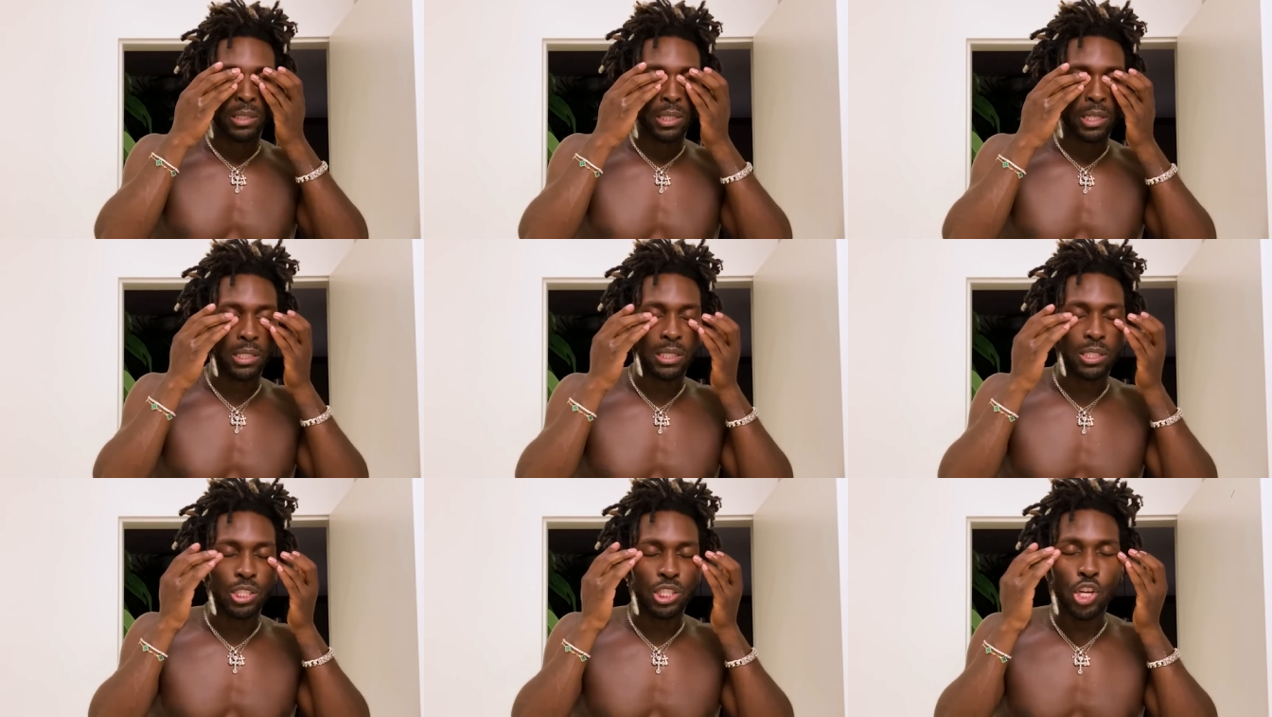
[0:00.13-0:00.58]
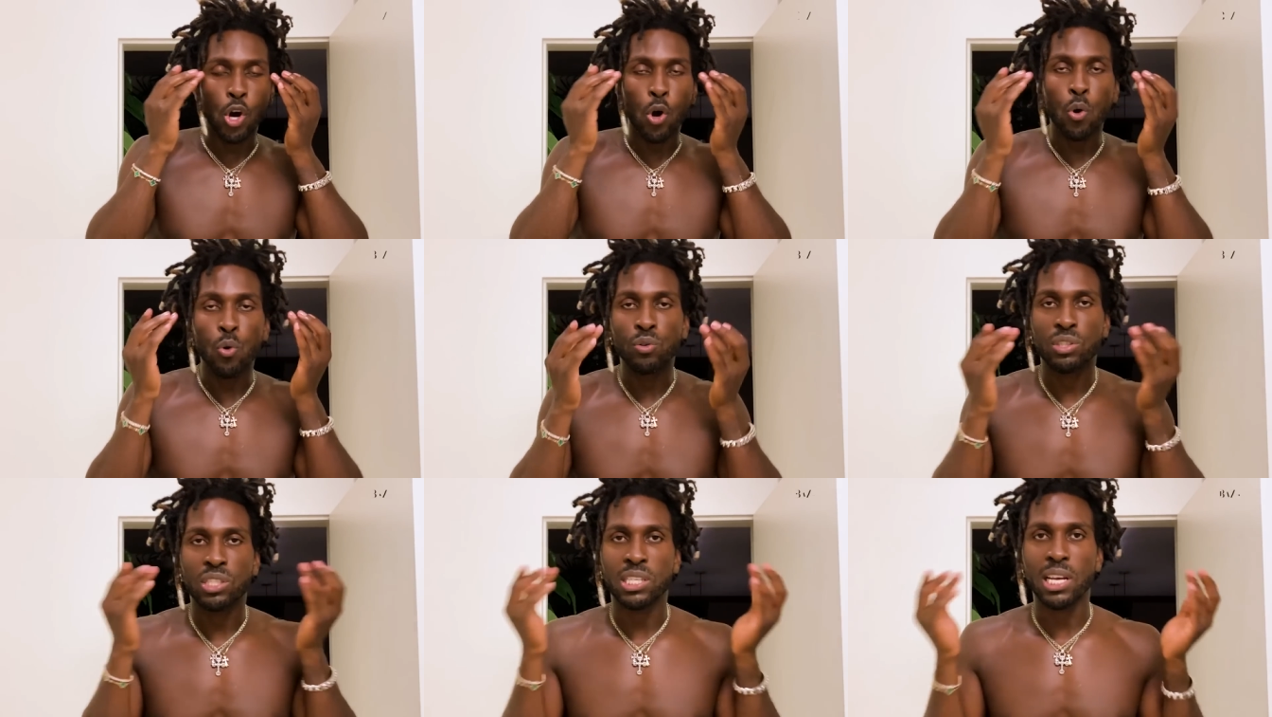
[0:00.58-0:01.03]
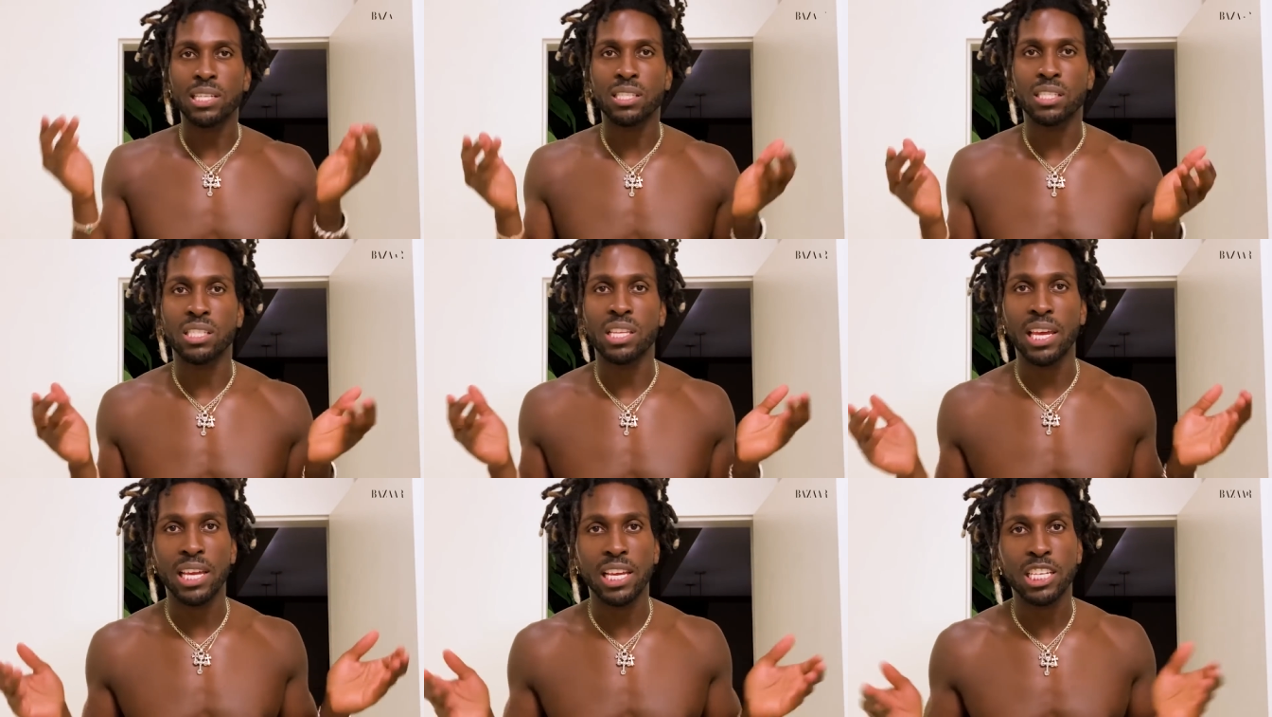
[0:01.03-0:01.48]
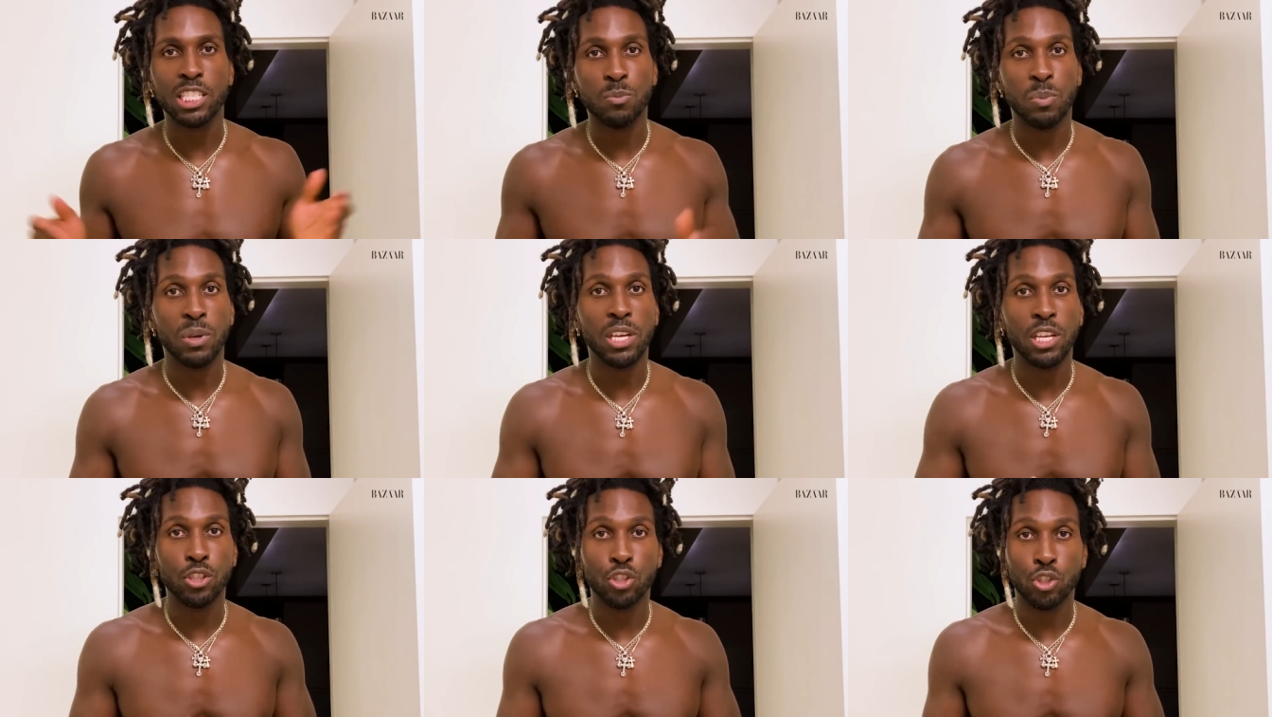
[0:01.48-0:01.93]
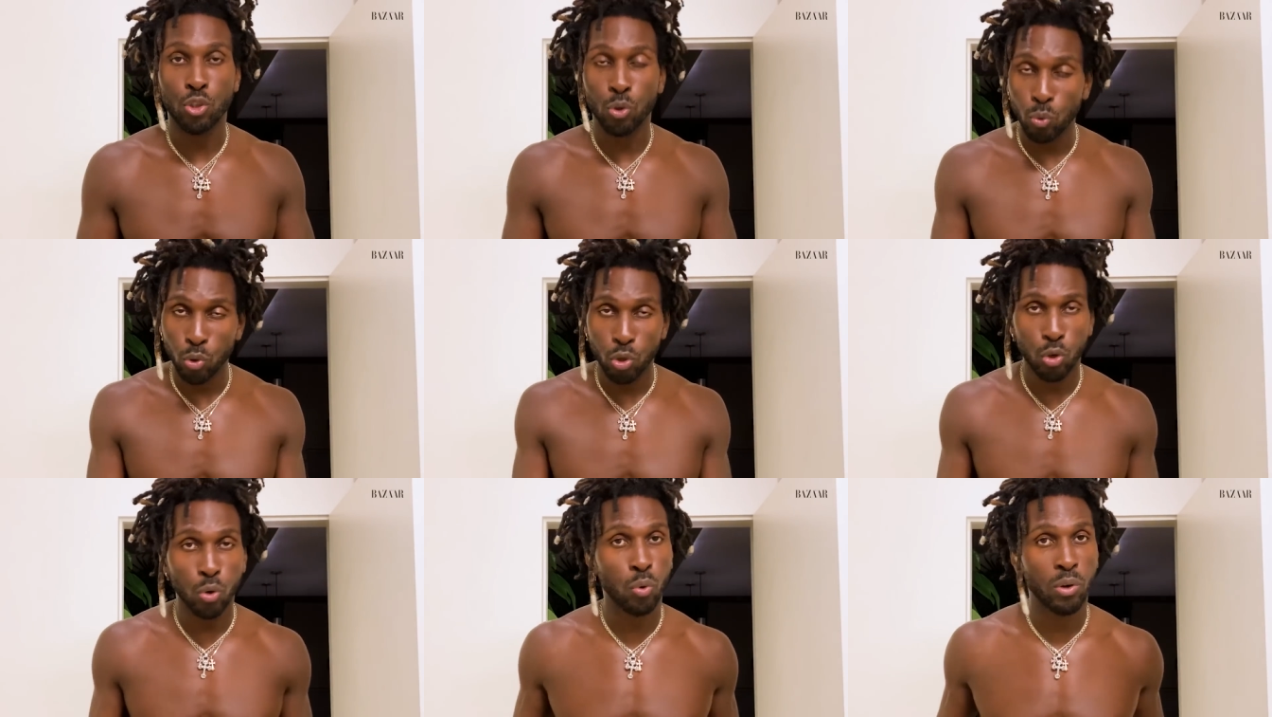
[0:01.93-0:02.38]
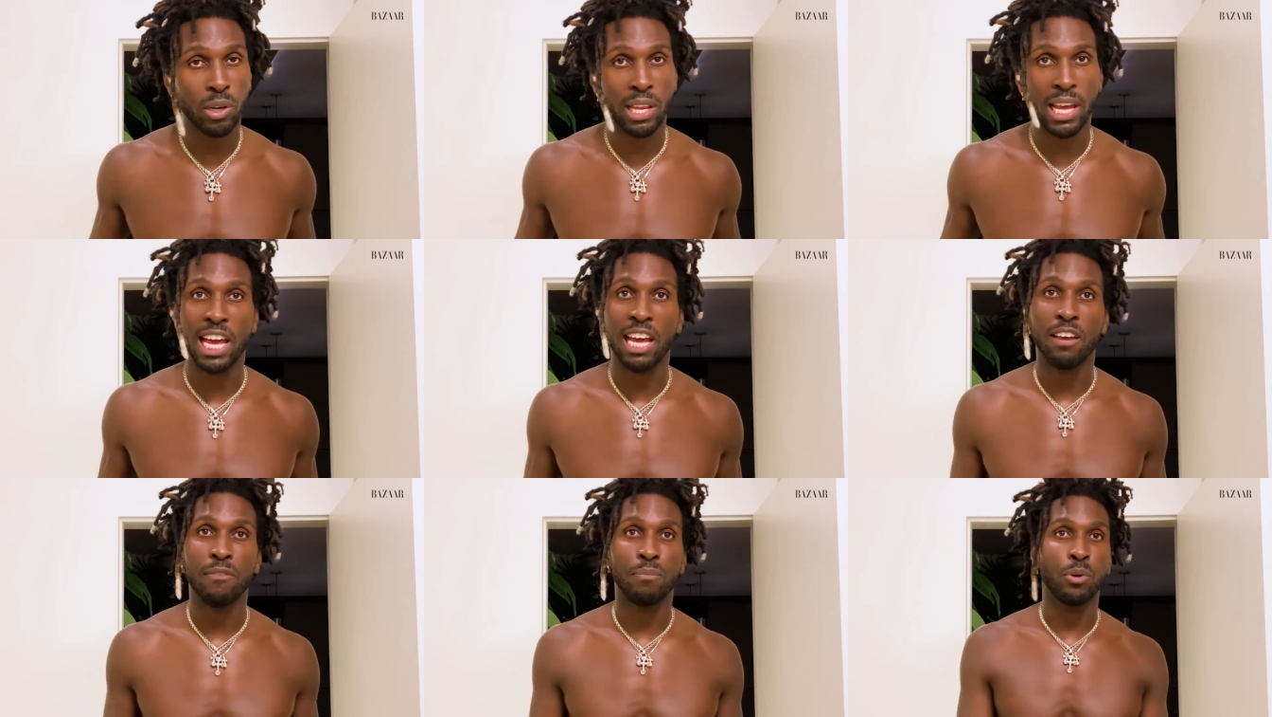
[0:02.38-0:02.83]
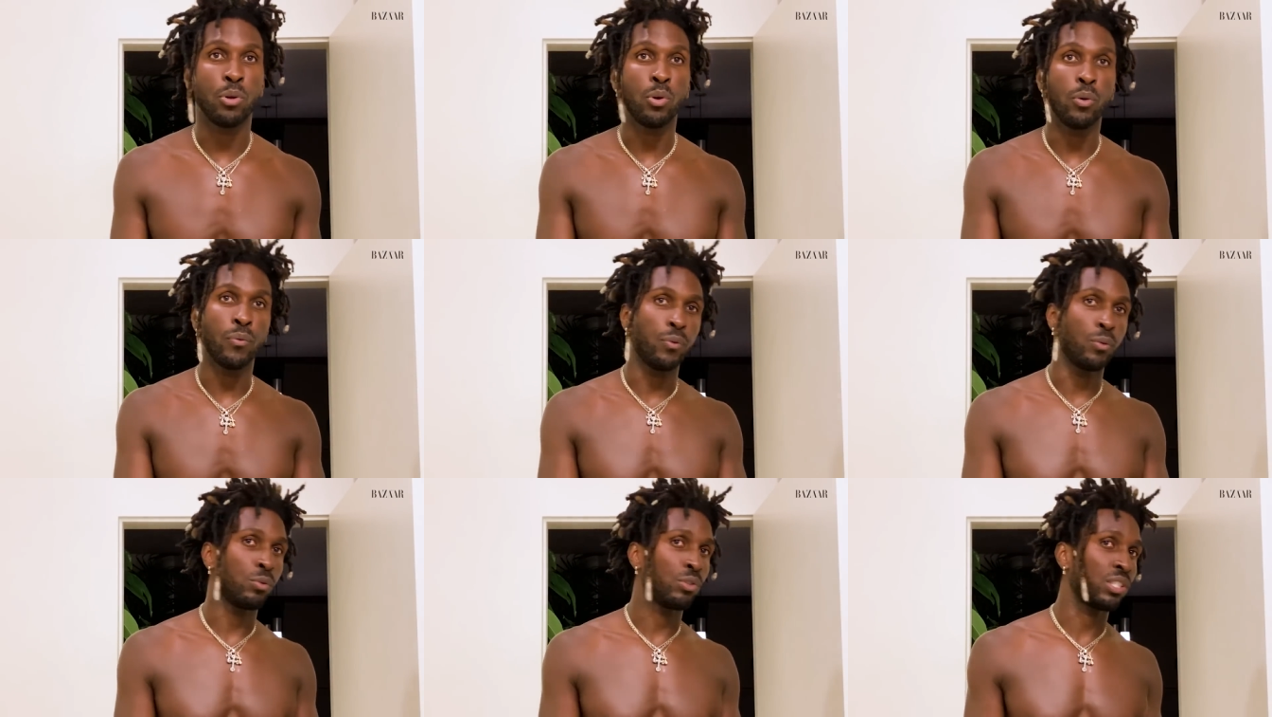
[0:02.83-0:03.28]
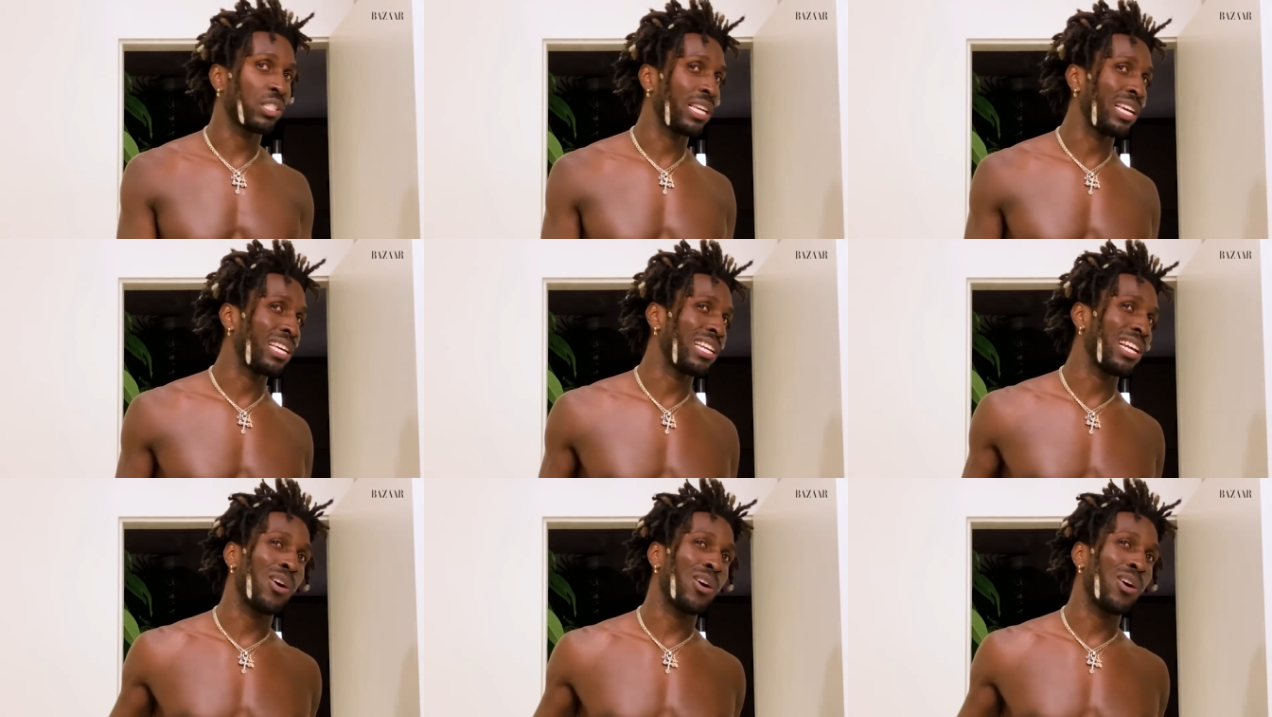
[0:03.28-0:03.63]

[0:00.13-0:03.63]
There's no such thing as being too cool to have beautiful skin.